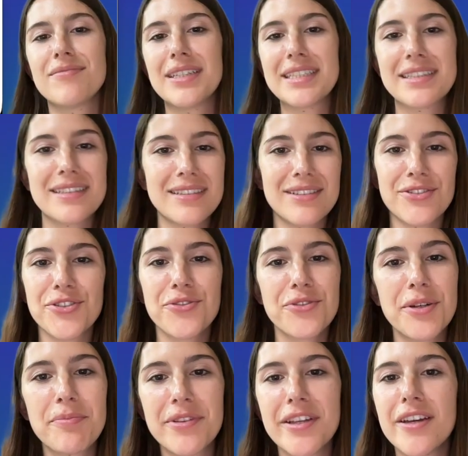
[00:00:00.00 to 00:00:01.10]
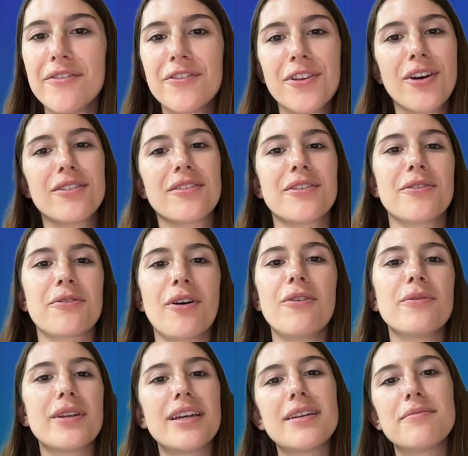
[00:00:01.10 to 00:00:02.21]
It's descriptive, nothing wrong
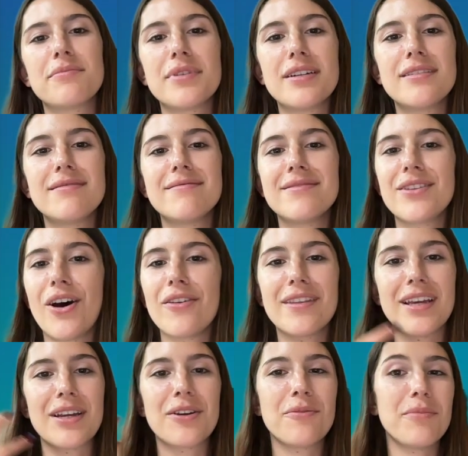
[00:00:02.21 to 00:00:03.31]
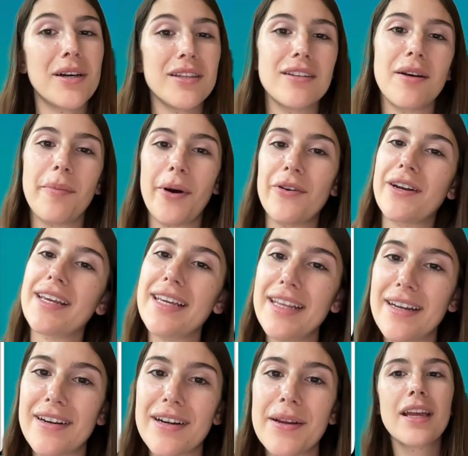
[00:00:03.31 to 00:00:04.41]
with it, but nothing compelling about it
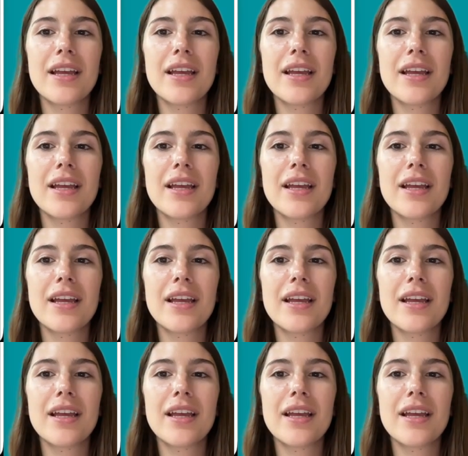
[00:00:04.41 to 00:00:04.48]
either.